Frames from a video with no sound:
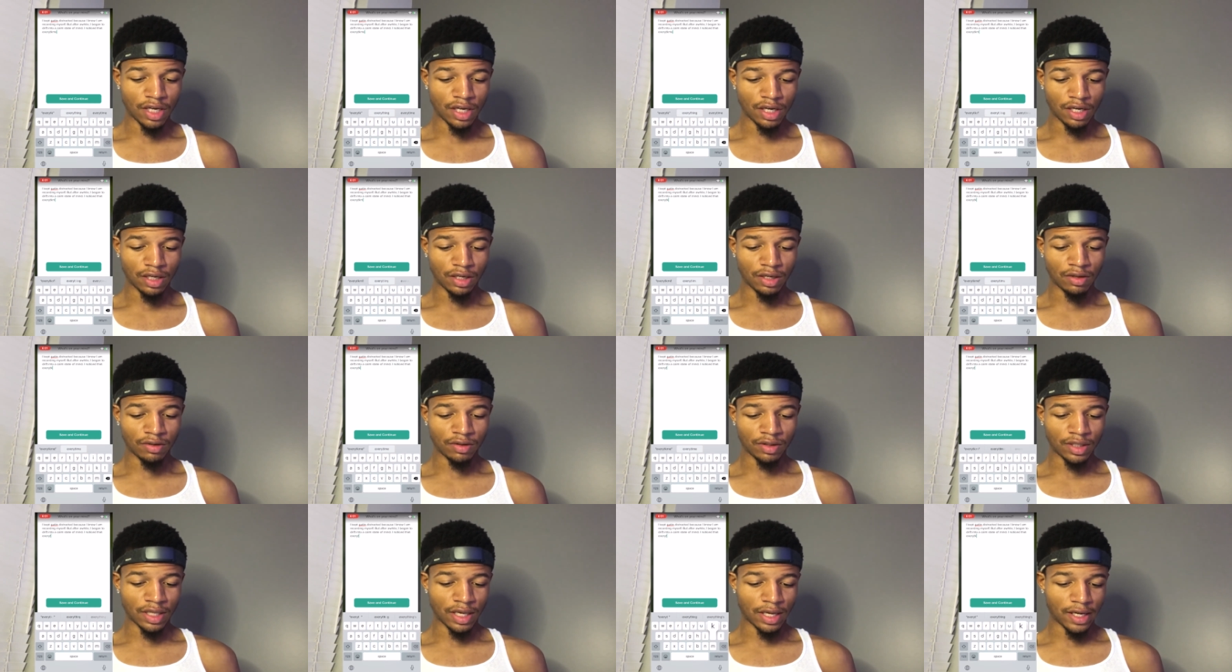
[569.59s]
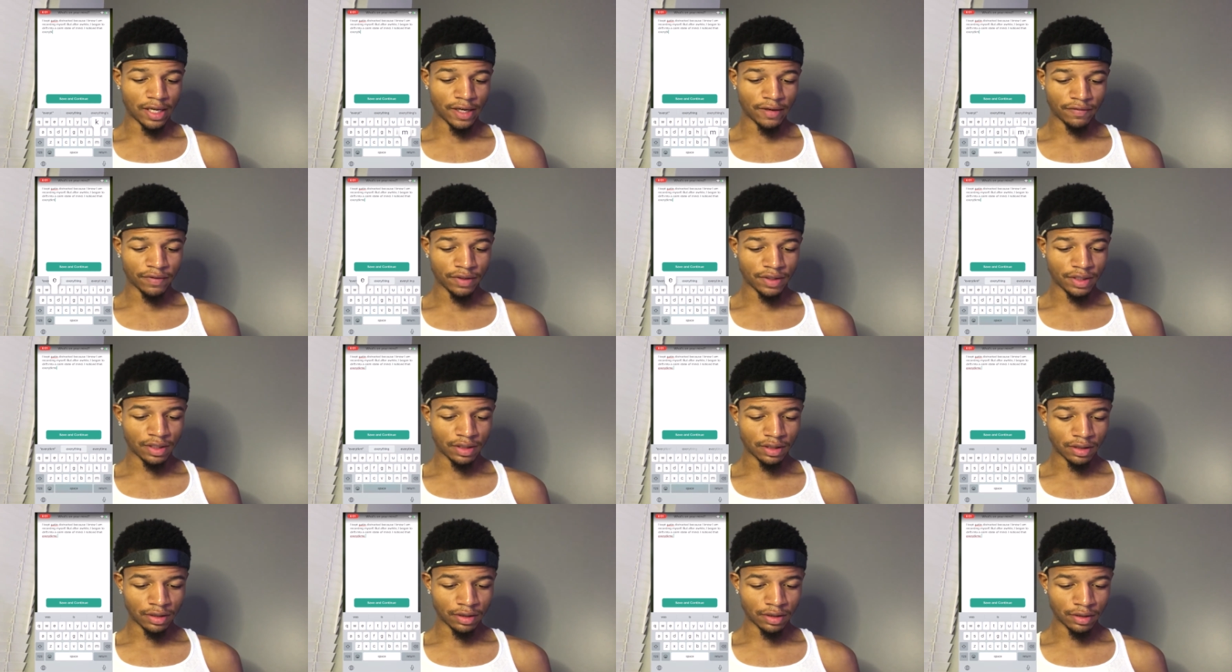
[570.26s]
Notice that every
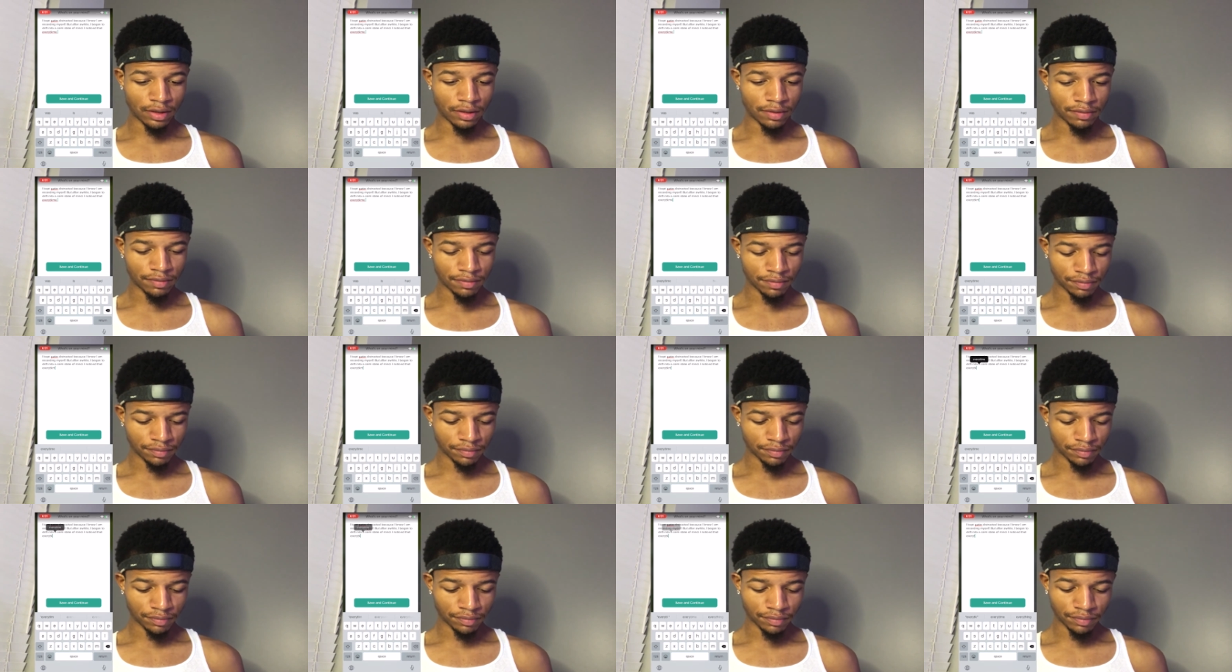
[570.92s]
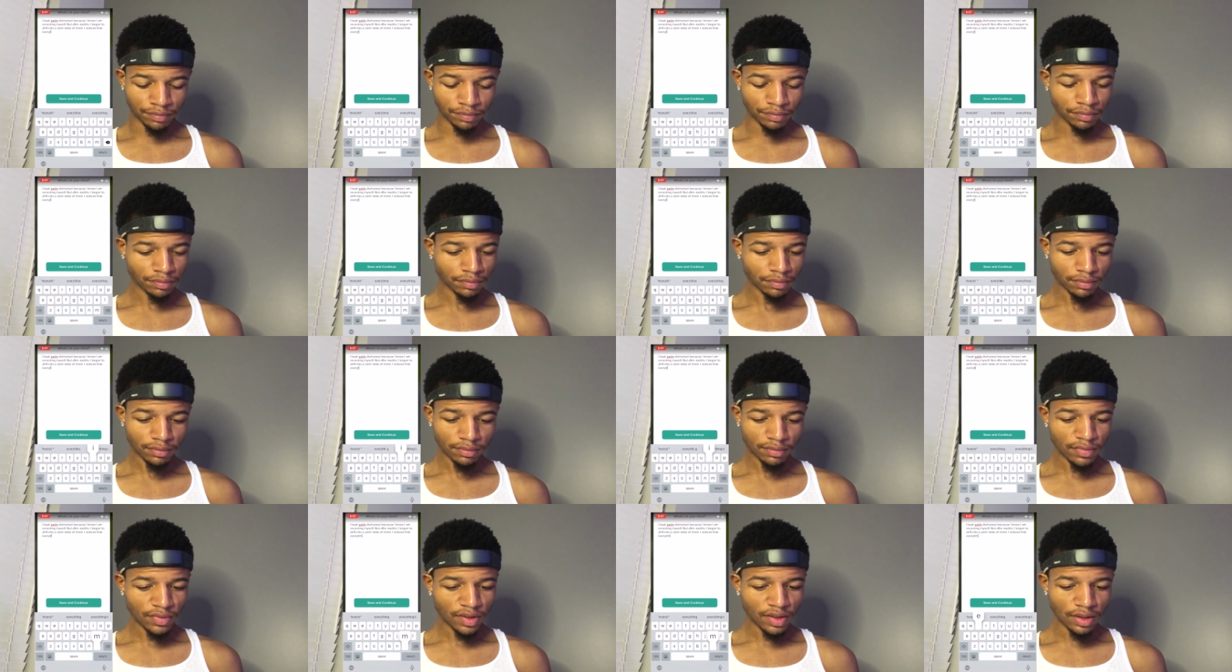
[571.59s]
time
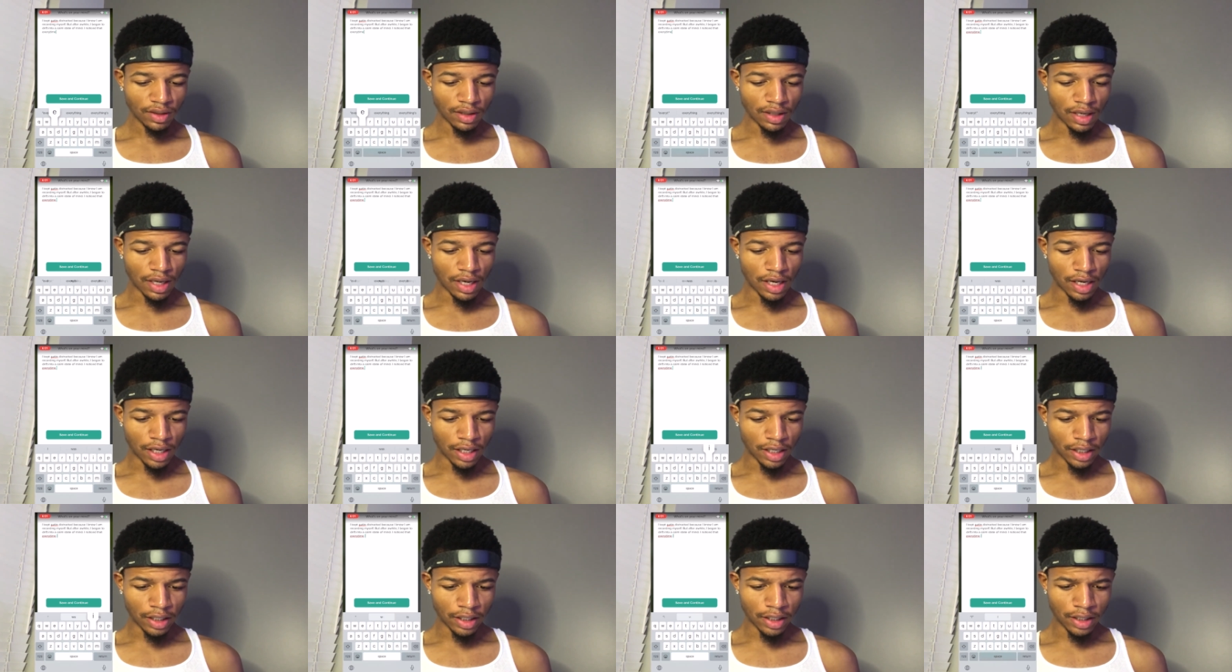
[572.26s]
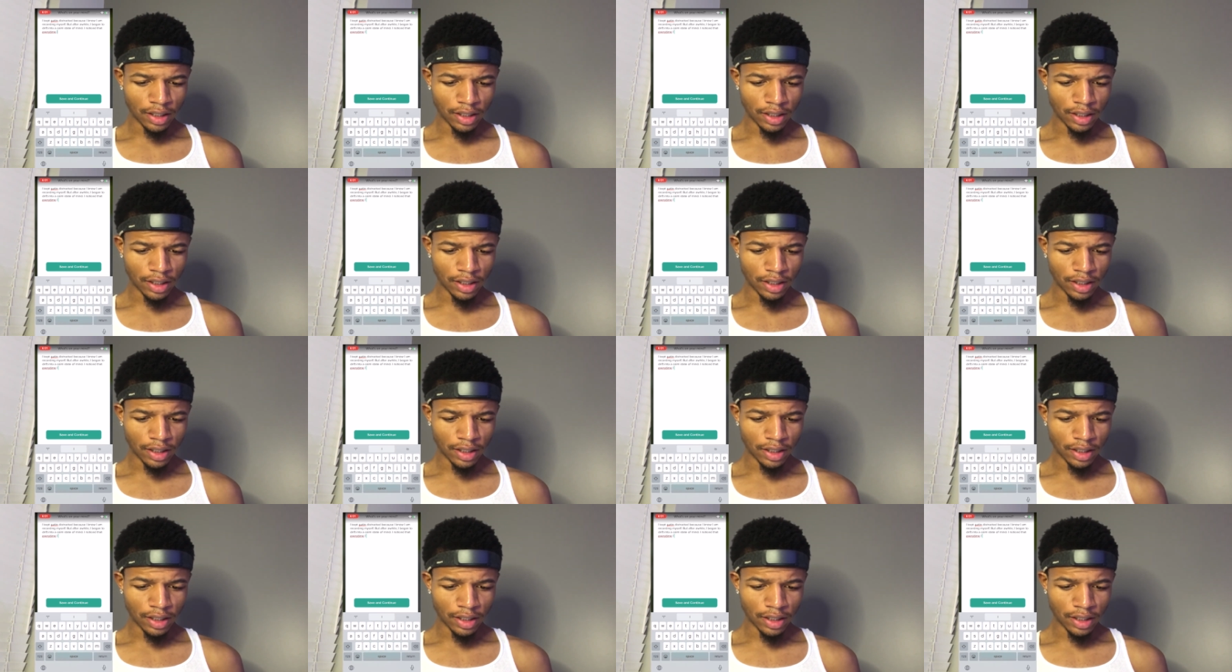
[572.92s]
I